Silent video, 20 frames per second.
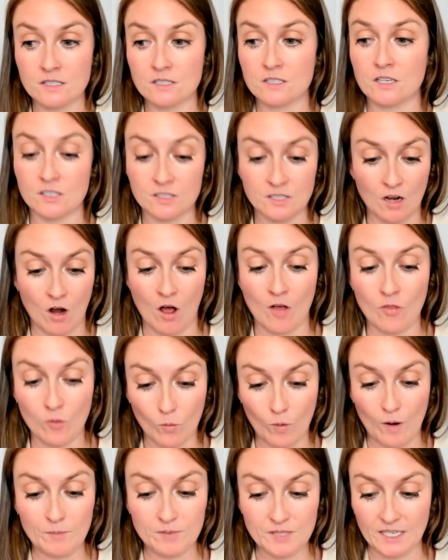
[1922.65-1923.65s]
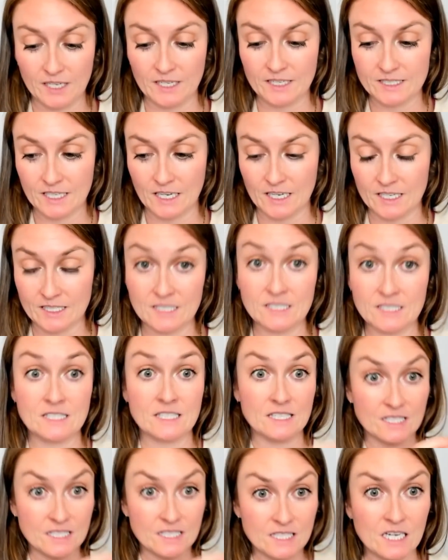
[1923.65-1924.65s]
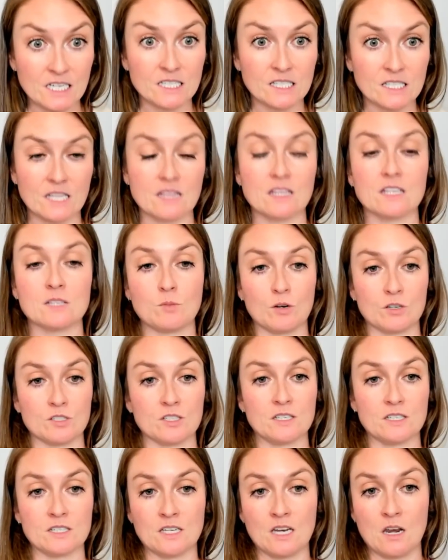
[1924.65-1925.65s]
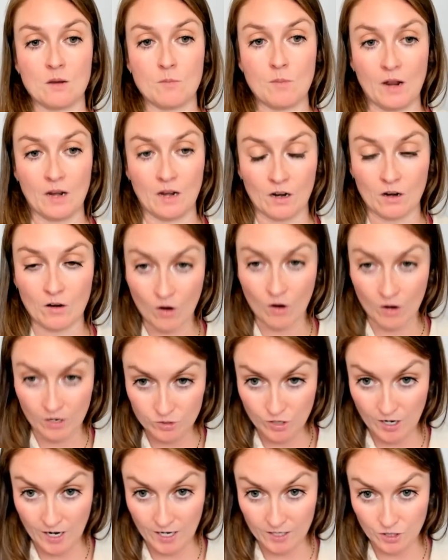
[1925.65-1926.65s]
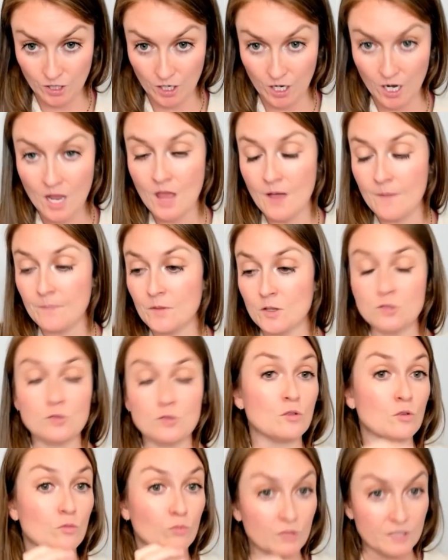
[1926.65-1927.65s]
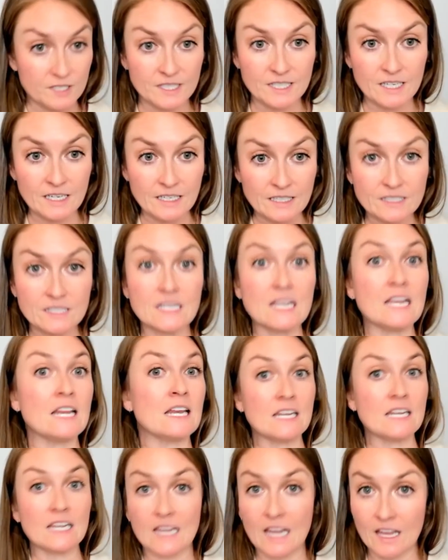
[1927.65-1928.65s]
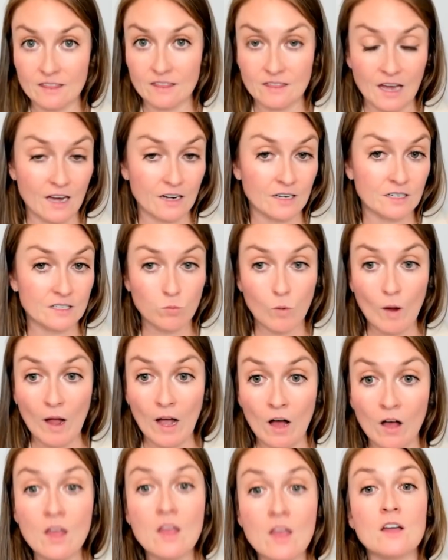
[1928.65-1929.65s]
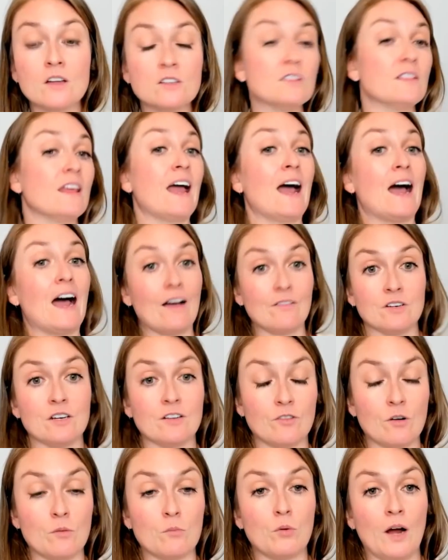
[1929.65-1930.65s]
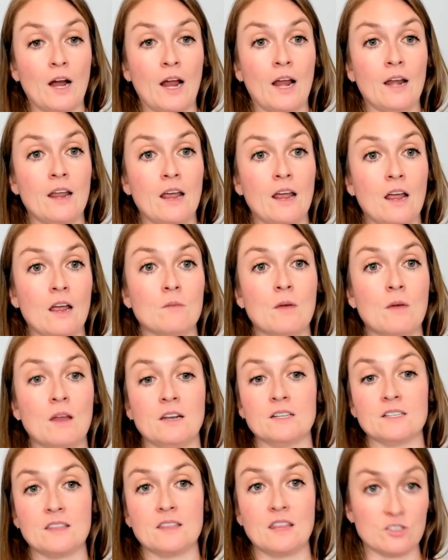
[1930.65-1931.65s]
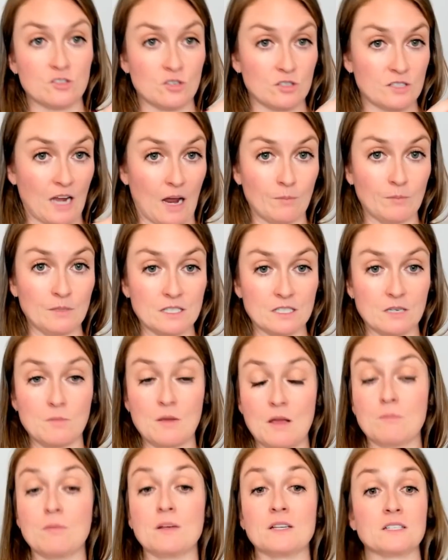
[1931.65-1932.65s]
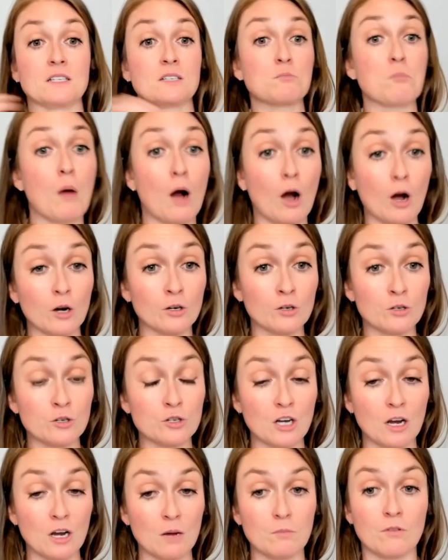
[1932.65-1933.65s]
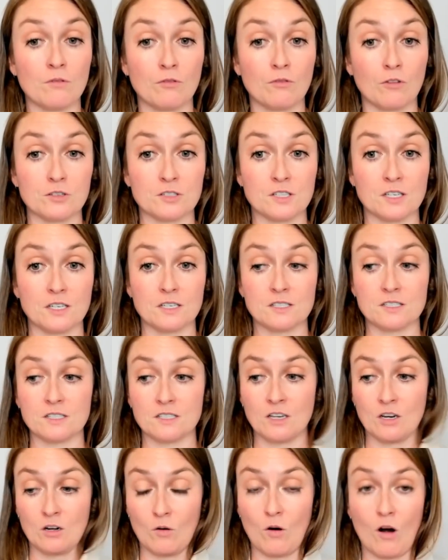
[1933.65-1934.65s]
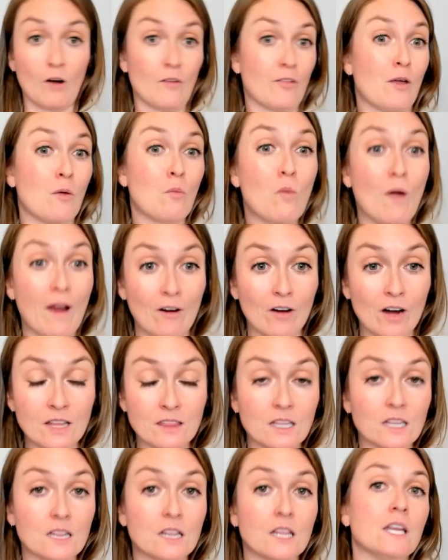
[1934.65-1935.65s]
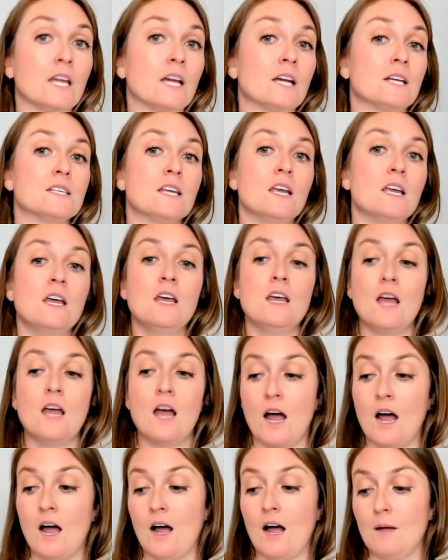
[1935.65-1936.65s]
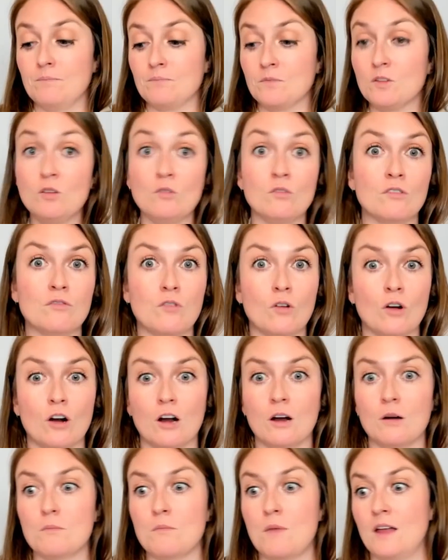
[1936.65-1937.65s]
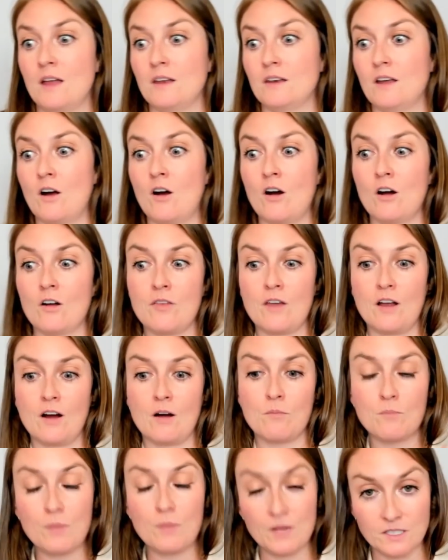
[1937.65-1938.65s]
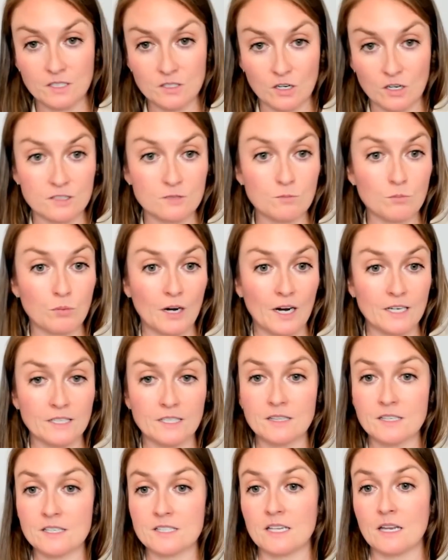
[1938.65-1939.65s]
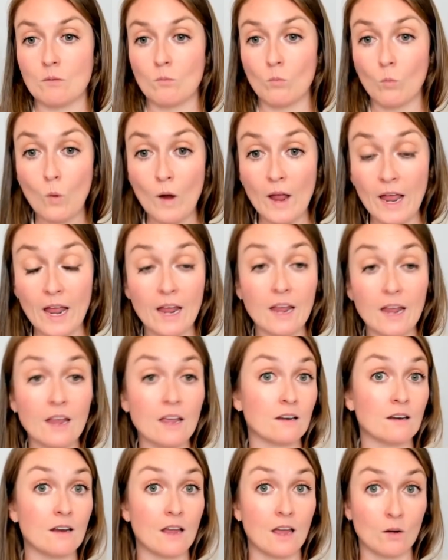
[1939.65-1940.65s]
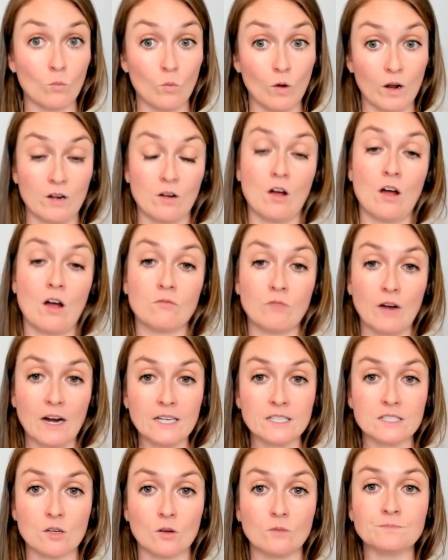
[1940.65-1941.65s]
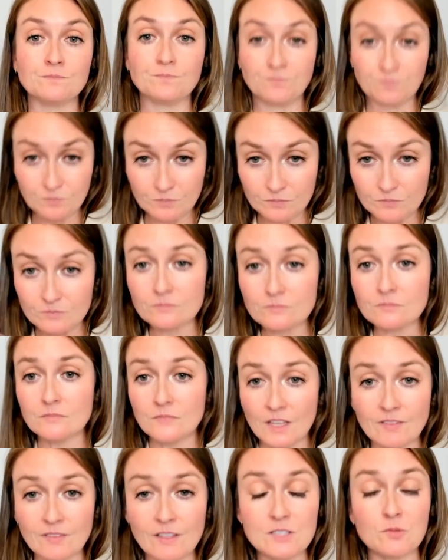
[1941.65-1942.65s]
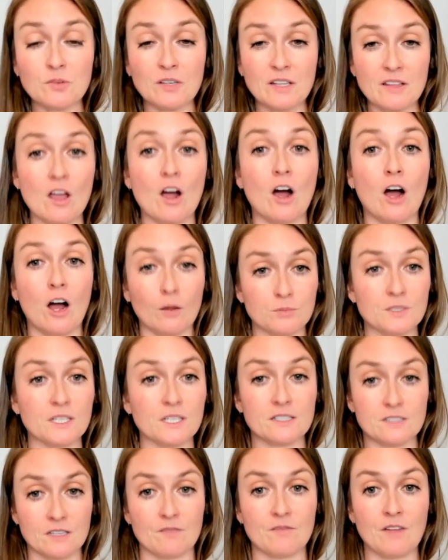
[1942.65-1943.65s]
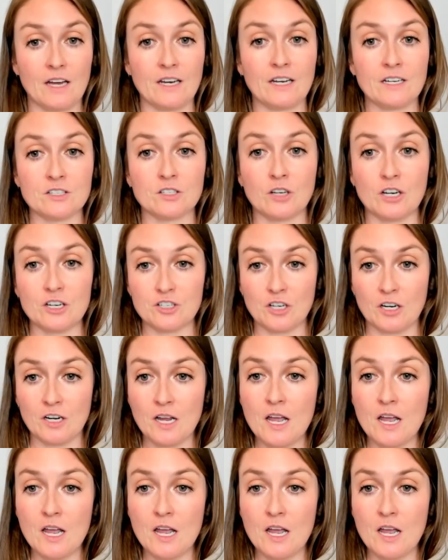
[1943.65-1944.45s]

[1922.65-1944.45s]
Does on the website it says distinctly this person is an independent contractor? Do the receipts indicate that as well? Do they have a different brand name and this just happens to be a business partnership versus, are they wearing the clinic's uniform, and are their business cards branded the same way and whatnot, right? So that's really the optics of that integration.